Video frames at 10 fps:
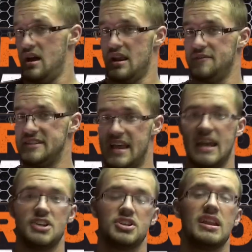Enough said,
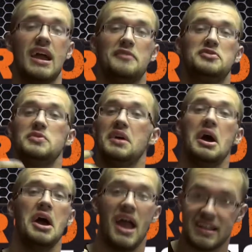I shouldn't have to
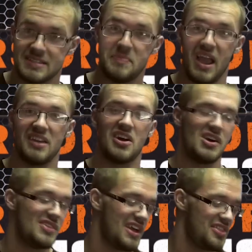expand
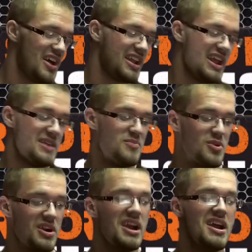on that thought
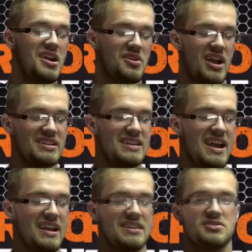anymore.
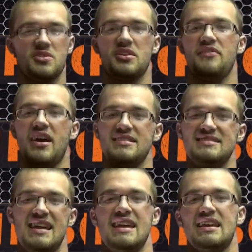Krytac sort of has
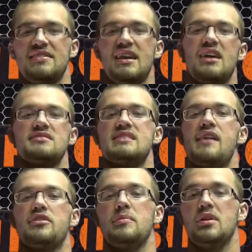taken the
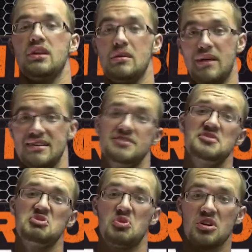airsoft community by
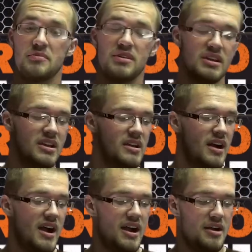storm.
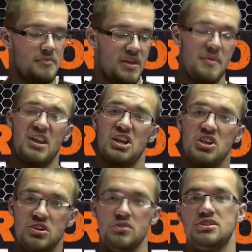They made a
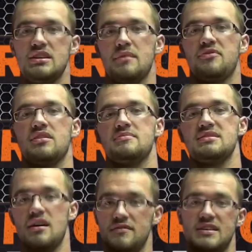huge name for
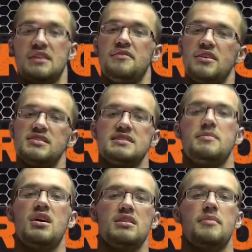themselves in a very
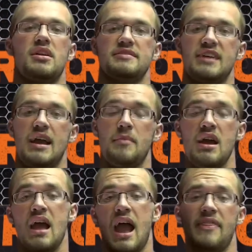small amount of time,
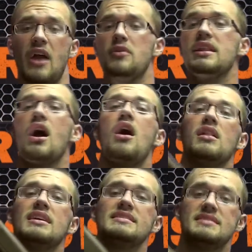and that really all
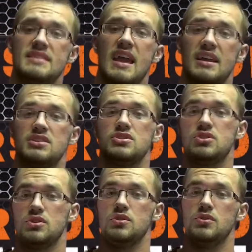is thanks
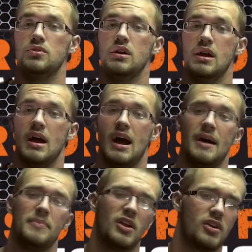to
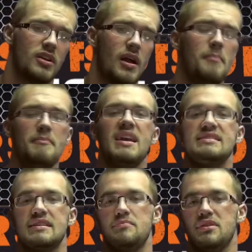their
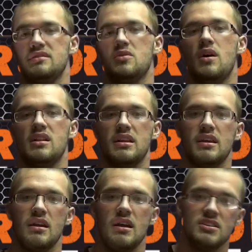amazing build
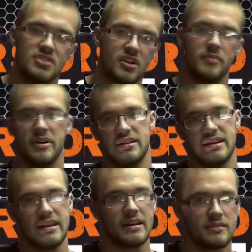quality,
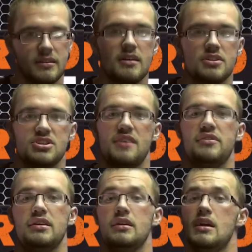durability,
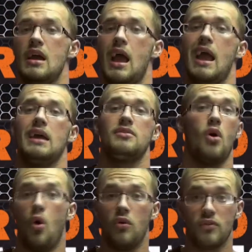longevity, and
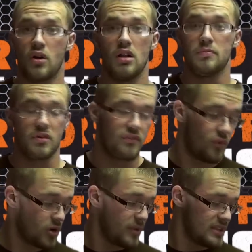overall
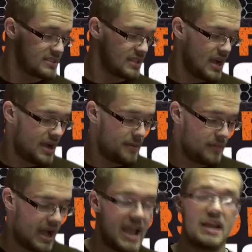performance.
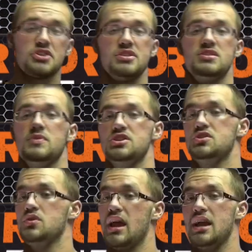I actually switched
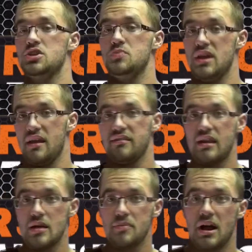to an HPA
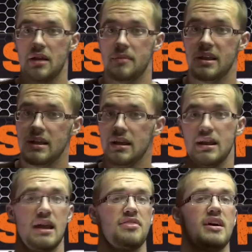setup on my gun,
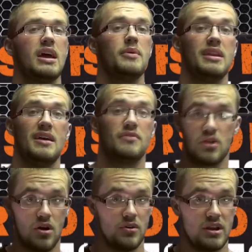and I thought I would
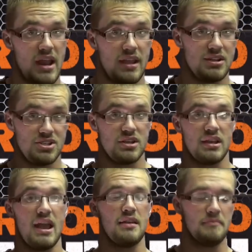never own an AEG
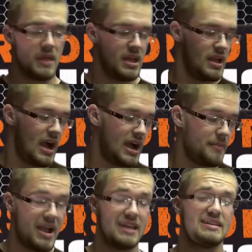again.
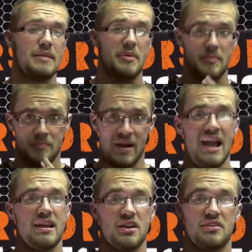I ended up
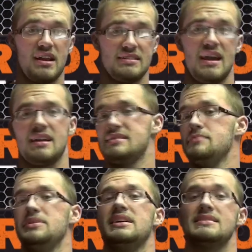buying a Krytac
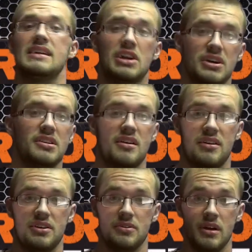simply because I couldn't
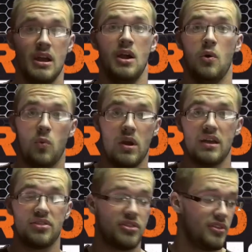argue
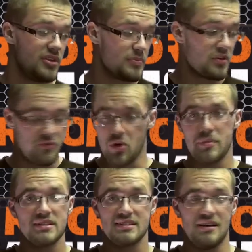with the
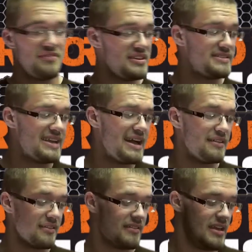performance of these
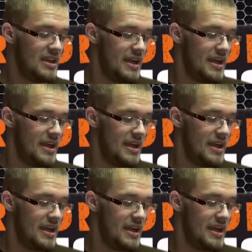guns.